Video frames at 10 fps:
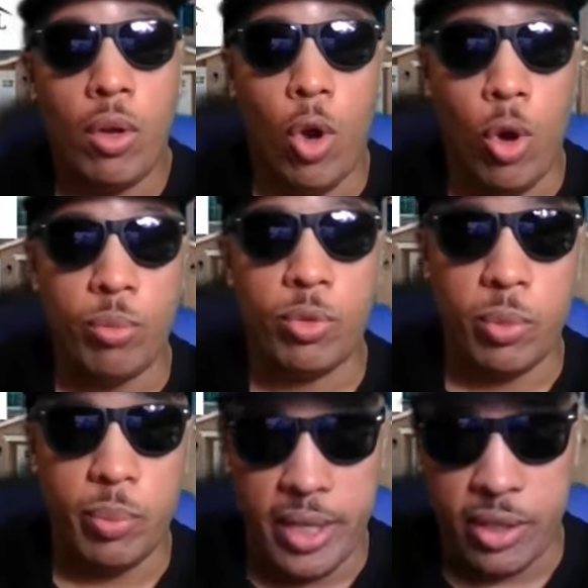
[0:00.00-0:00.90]
homes
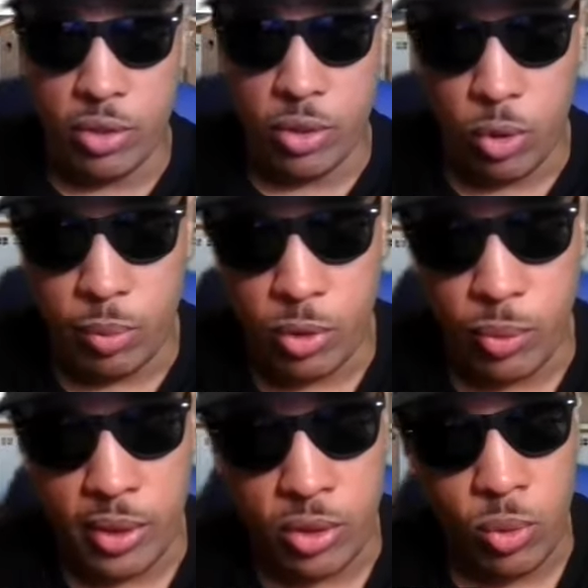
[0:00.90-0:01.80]
were being sold
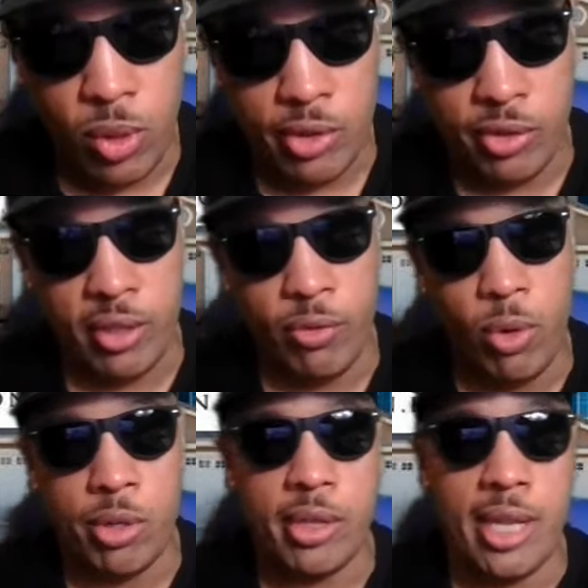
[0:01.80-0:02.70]
between $200,000 and
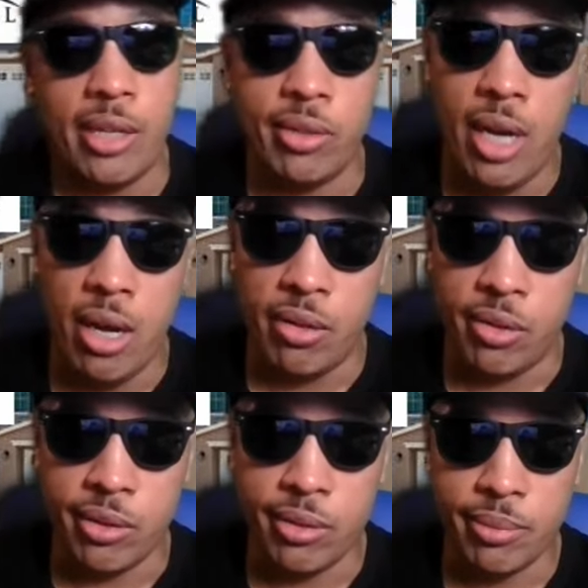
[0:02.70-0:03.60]

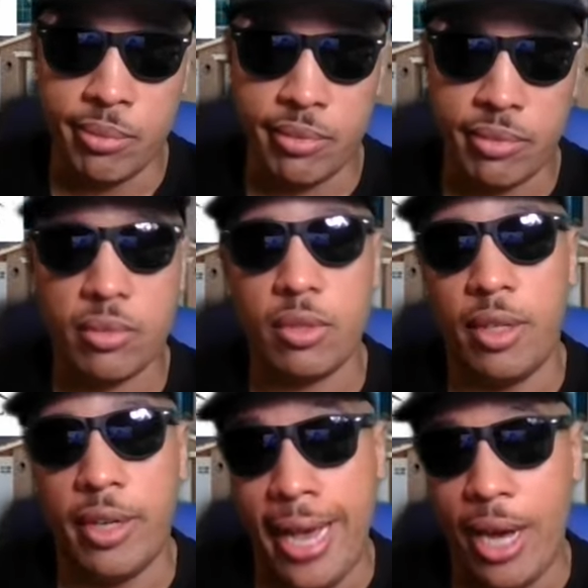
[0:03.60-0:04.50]
$400,000.
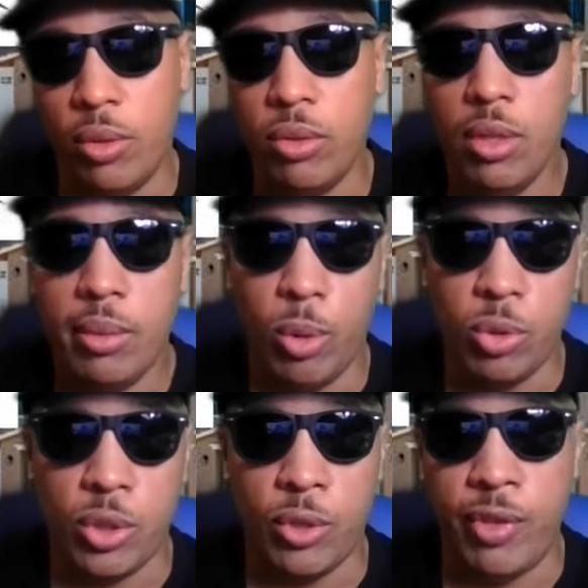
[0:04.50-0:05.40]
Now,
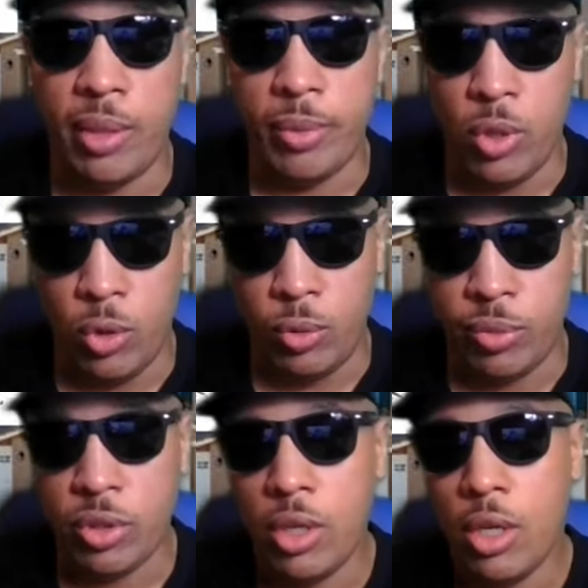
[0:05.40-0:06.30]
most single-family
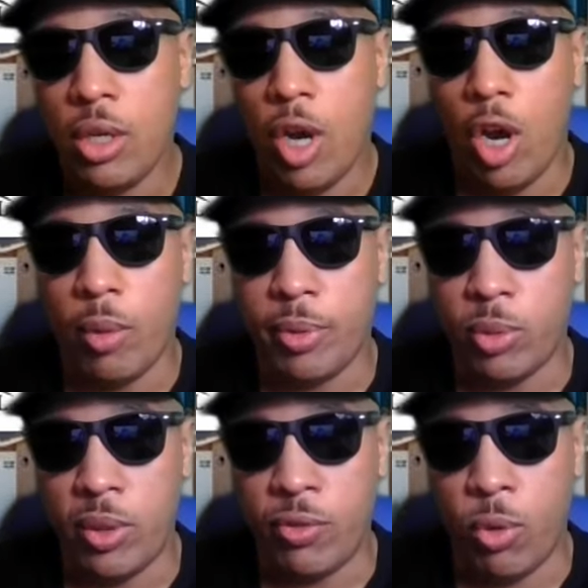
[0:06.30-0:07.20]
homes are
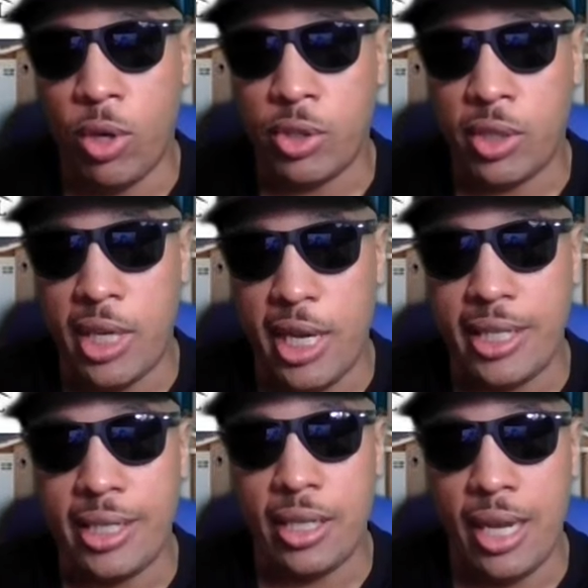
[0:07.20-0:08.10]
between
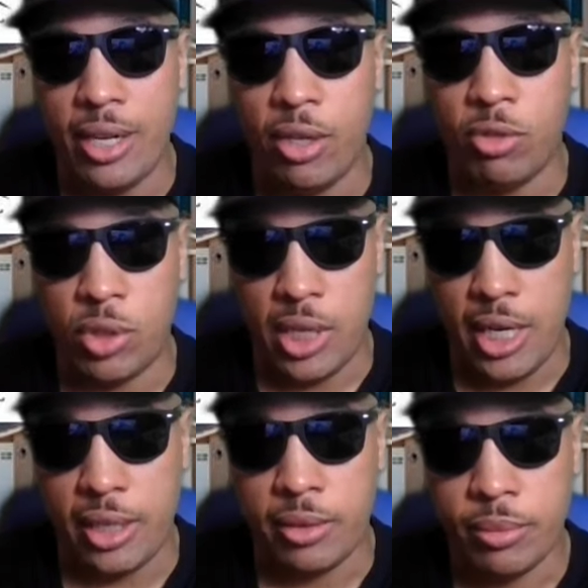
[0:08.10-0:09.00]
400K and
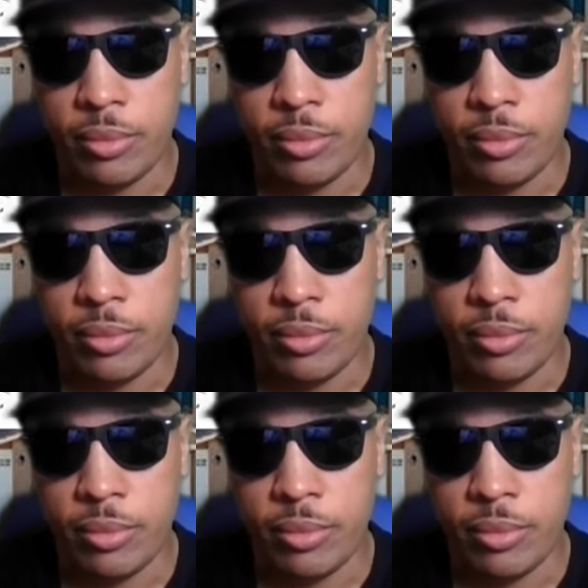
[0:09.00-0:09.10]
800K.